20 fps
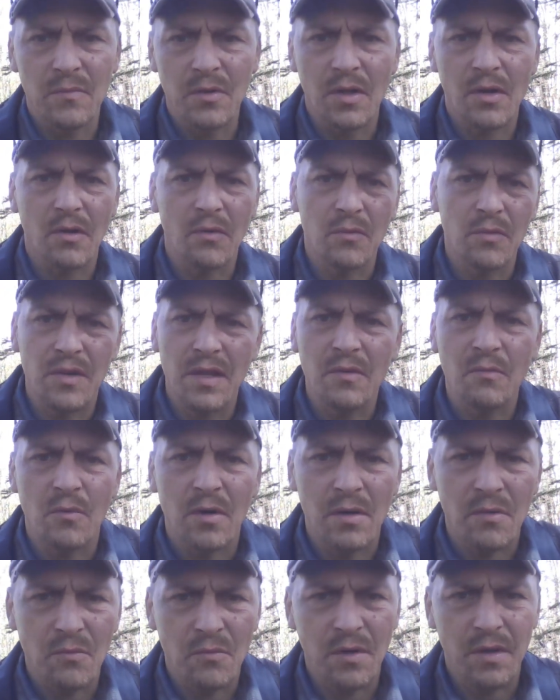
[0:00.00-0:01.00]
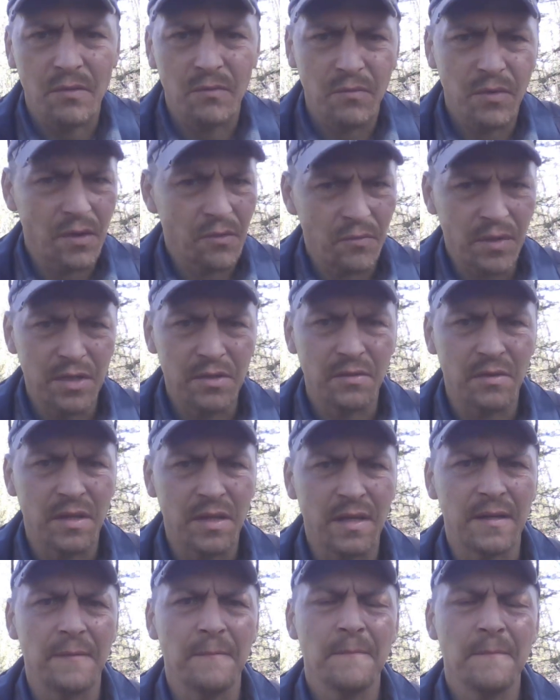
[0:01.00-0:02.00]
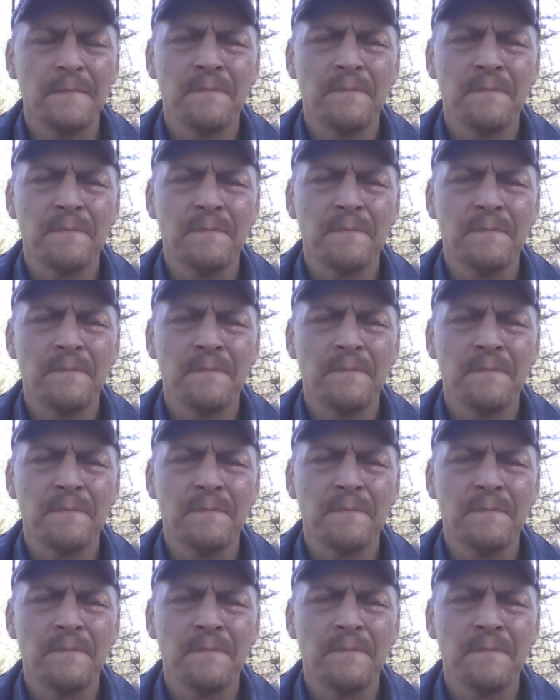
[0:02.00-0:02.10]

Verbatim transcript: You know, then what what what do we do then?